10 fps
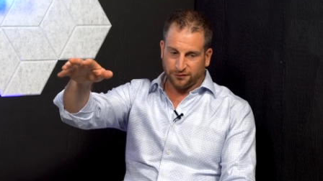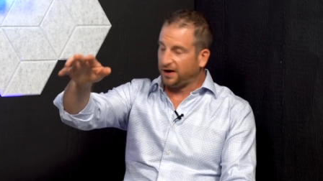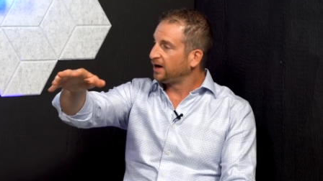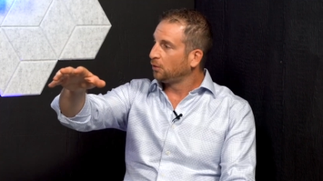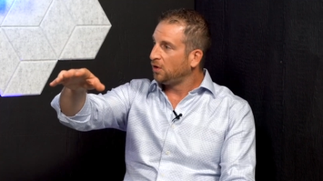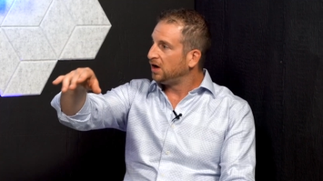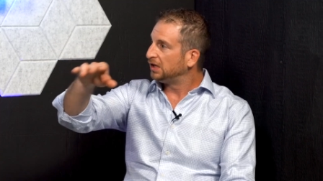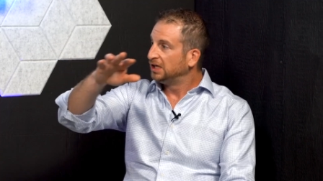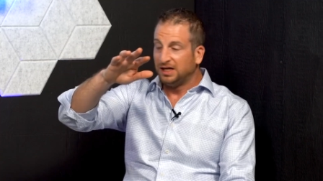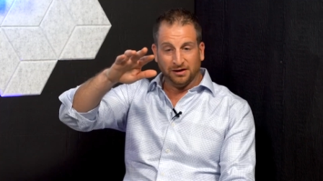
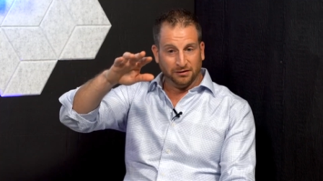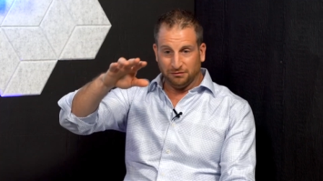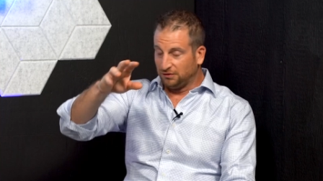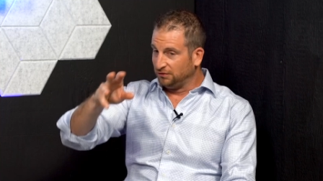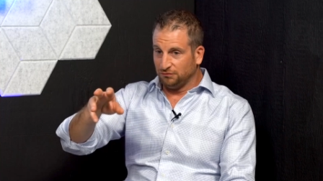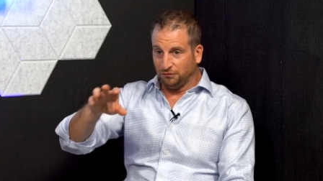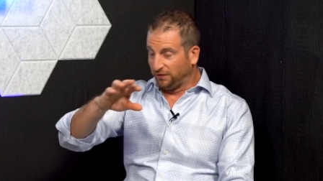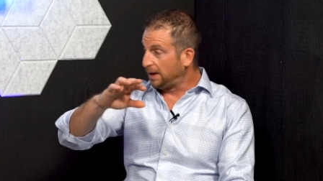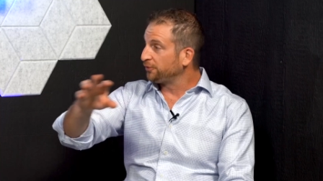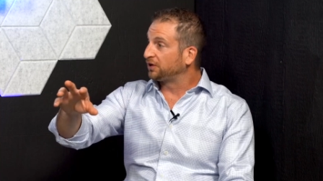firewall,
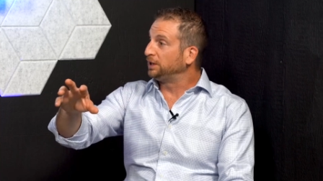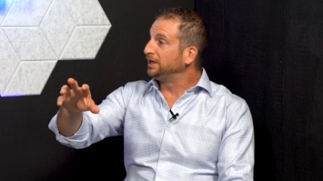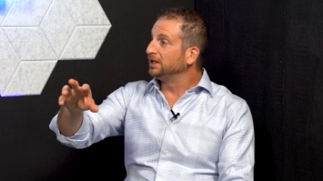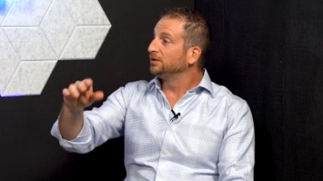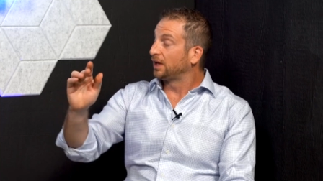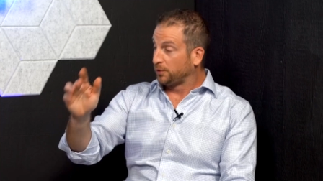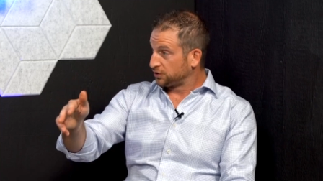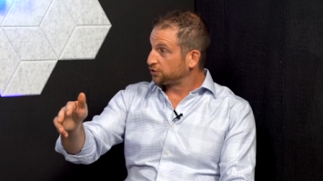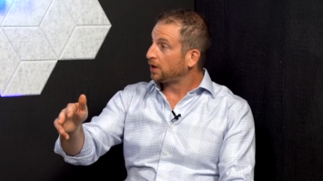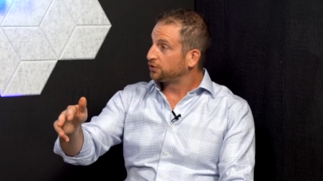that was clean, like
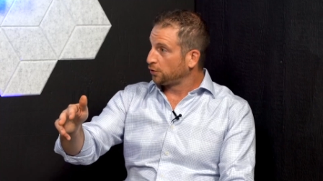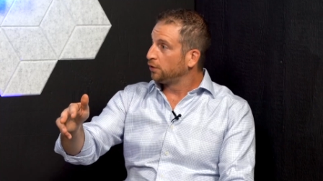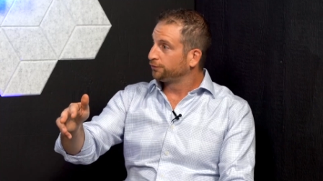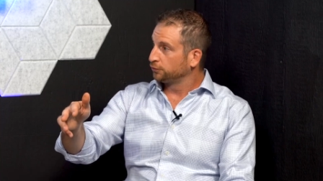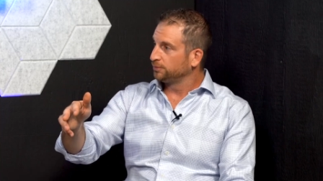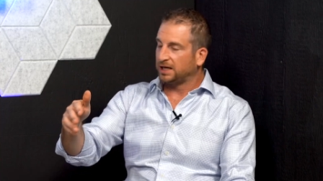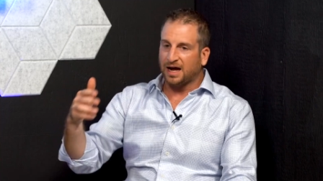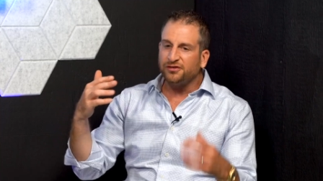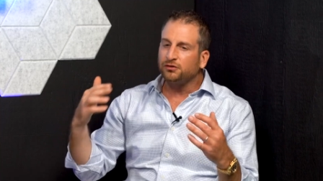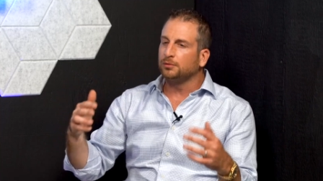when the truck drove through the
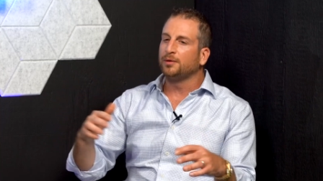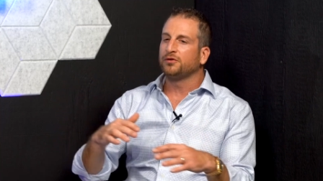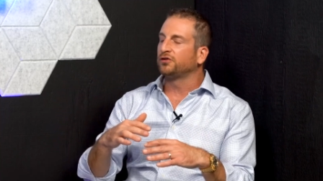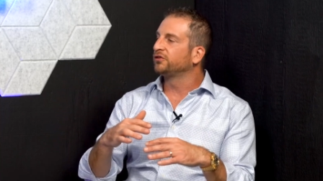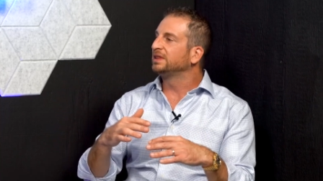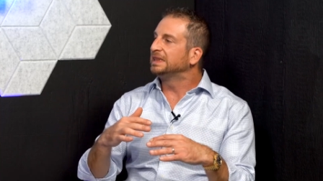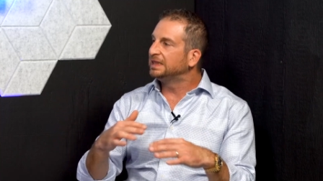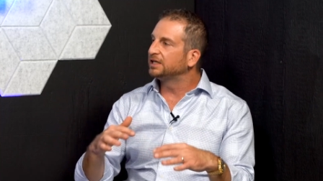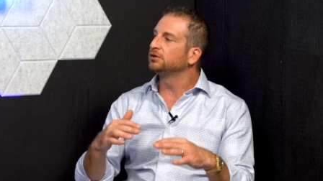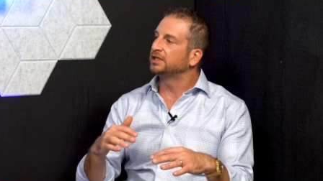block. I still remember this is
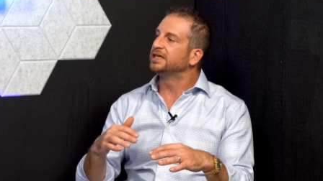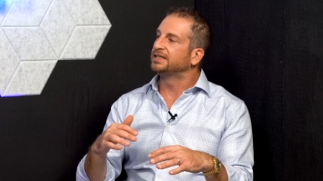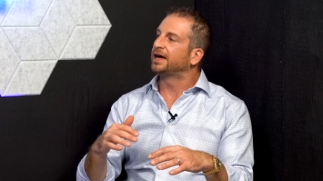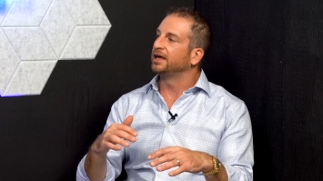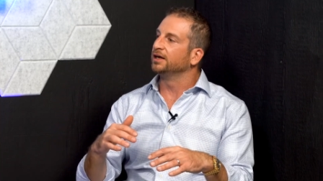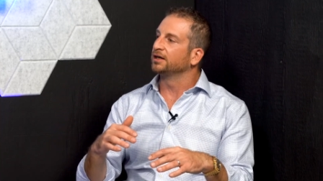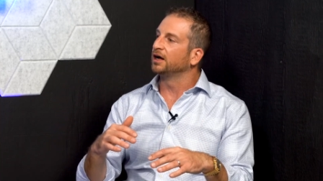literally a decade